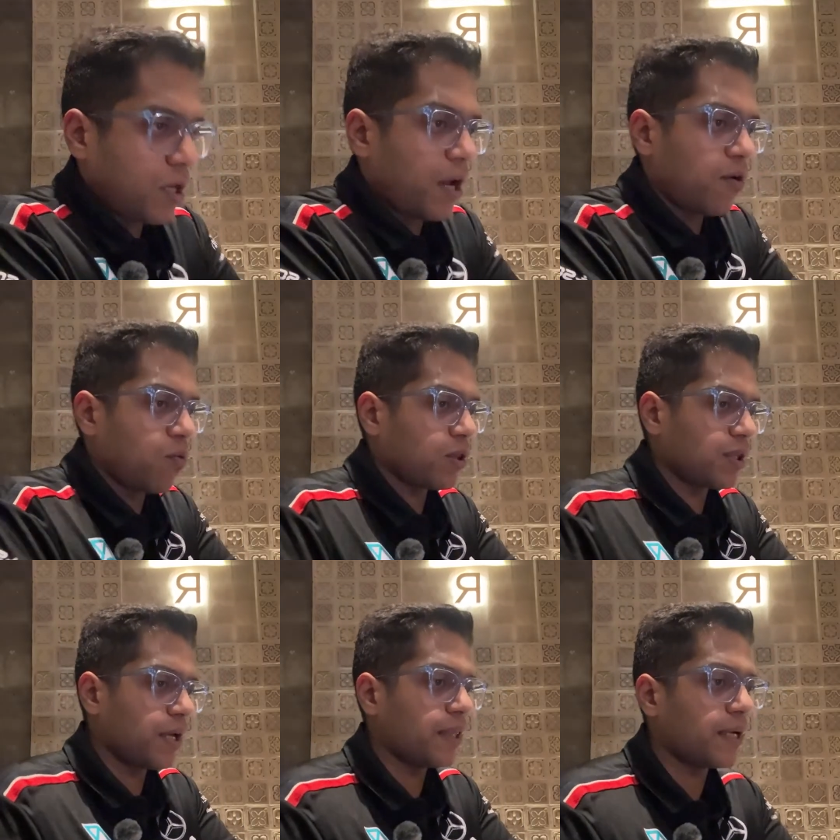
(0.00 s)
I don't know what
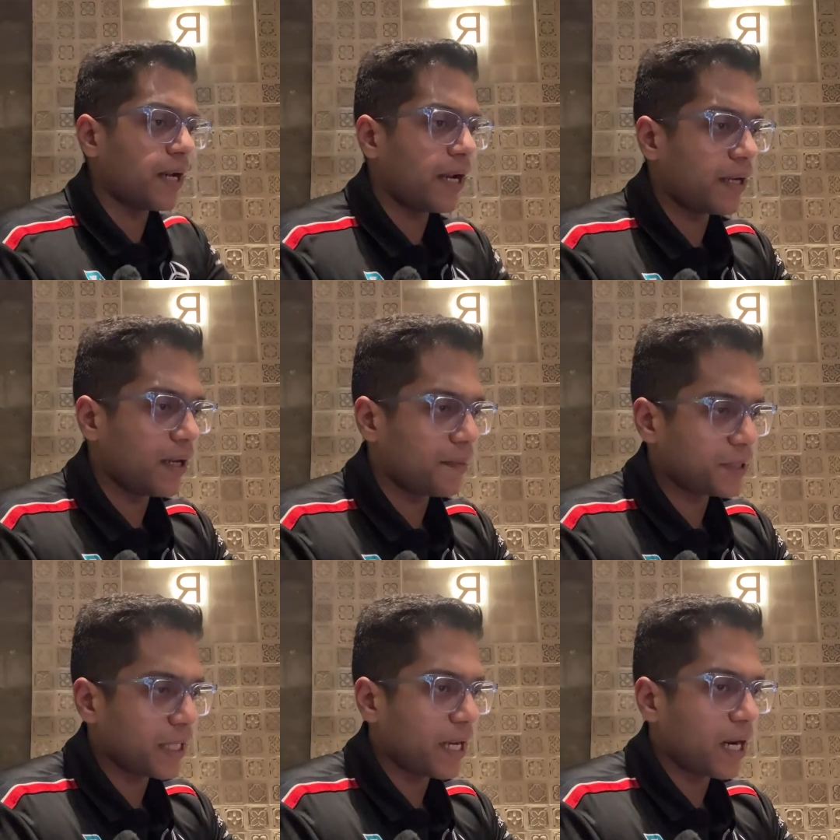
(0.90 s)
the hell that 90-day
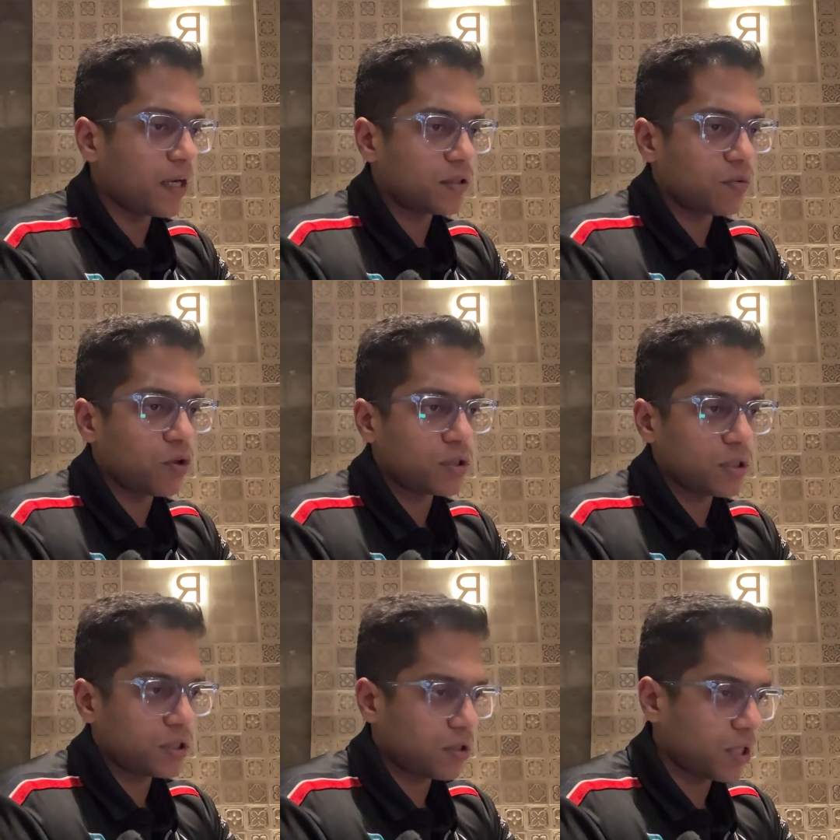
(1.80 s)
upside catalyst watch
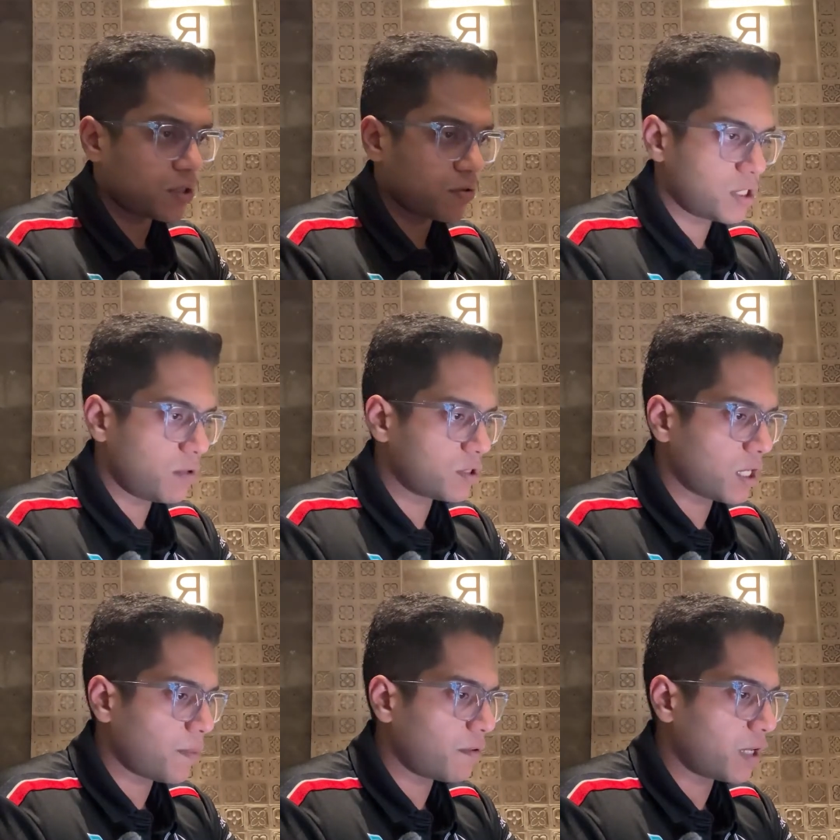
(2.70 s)
is. So let's go see what's
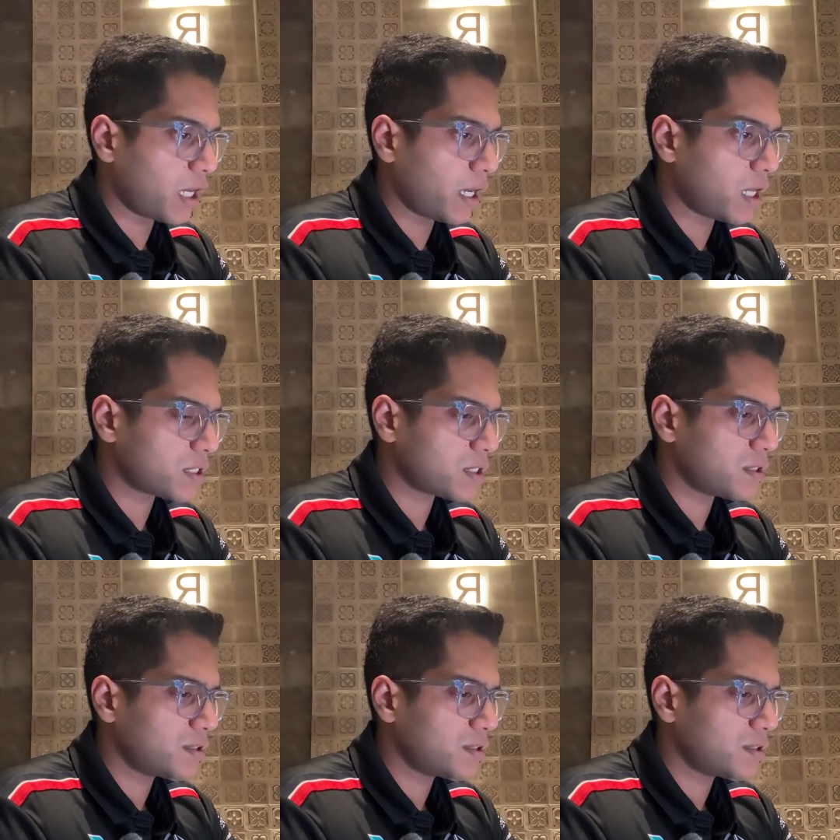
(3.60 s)
happening with trade desk.